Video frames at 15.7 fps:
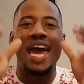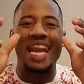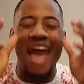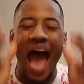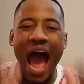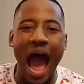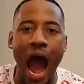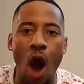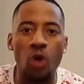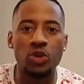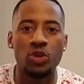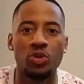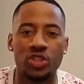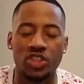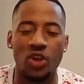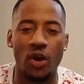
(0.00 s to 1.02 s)
and how
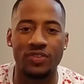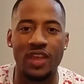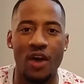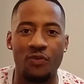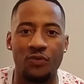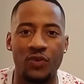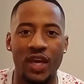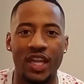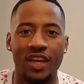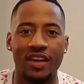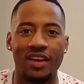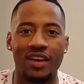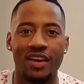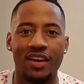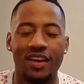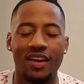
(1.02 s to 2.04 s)
you start that
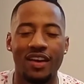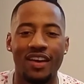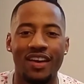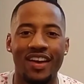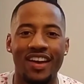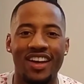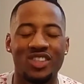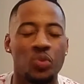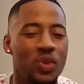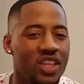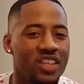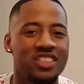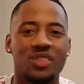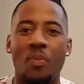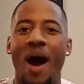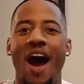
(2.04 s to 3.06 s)
feeling is with a
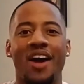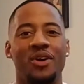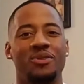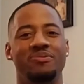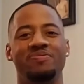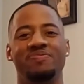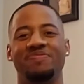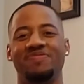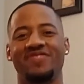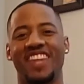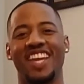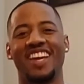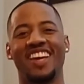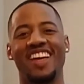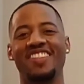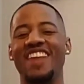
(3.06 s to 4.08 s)
smile.
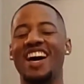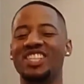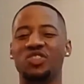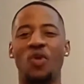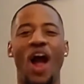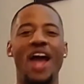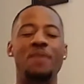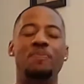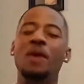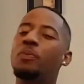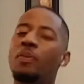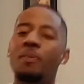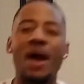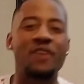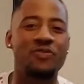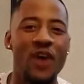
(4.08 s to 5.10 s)
That's right.
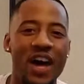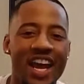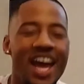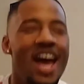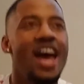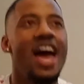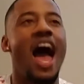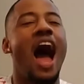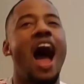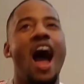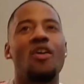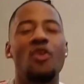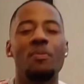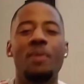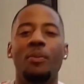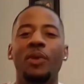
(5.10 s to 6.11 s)
People make fun.
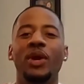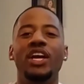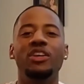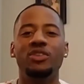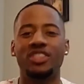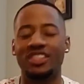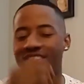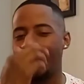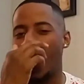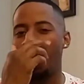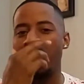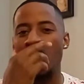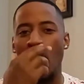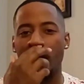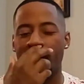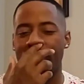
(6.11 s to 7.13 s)
I remember he used to tell
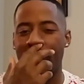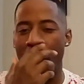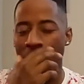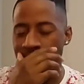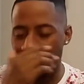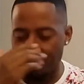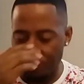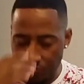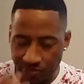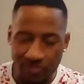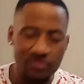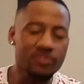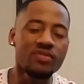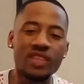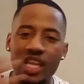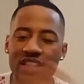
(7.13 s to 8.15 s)
me all the time,
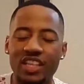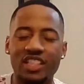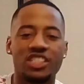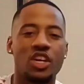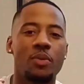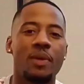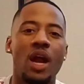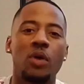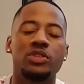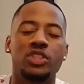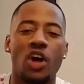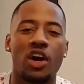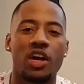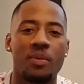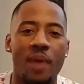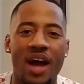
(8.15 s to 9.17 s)
the gentleman I was
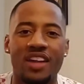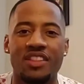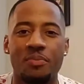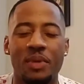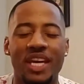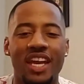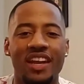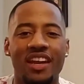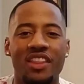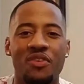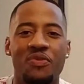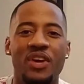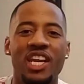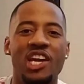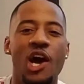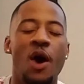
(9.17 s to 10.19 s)
talking about in the beginning of the
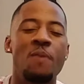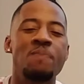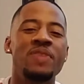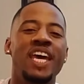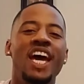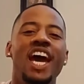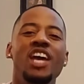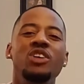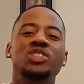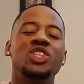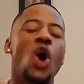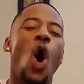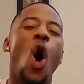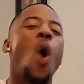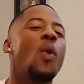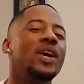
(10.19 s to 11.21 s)
video, he used to
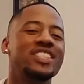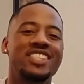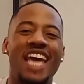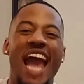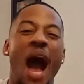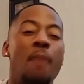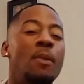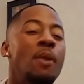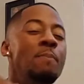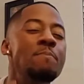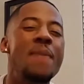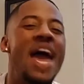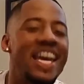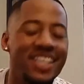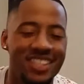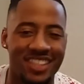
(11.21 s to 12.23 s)
always say, I'm
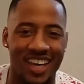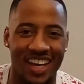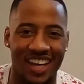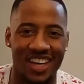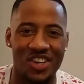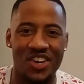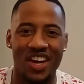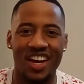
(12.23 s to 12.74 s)
amazing,